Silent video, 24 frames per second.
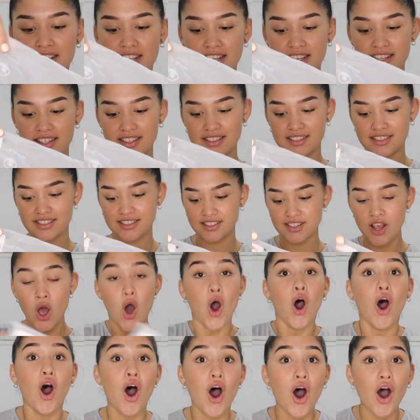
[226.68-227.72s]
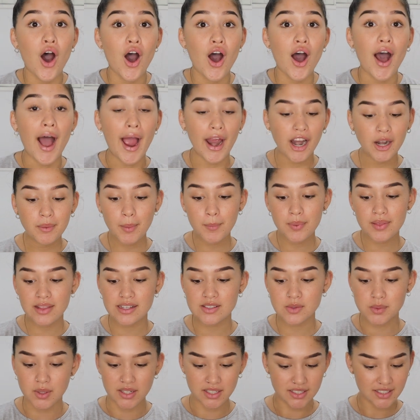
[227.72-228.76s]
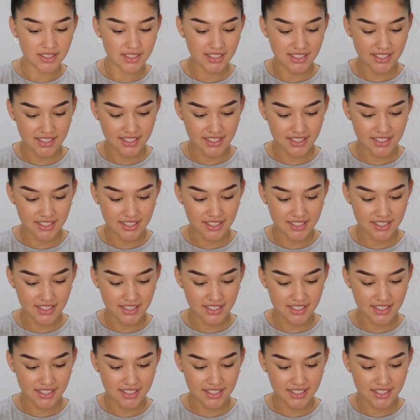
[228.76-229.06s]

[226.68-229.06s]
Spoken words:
is, I remember this one.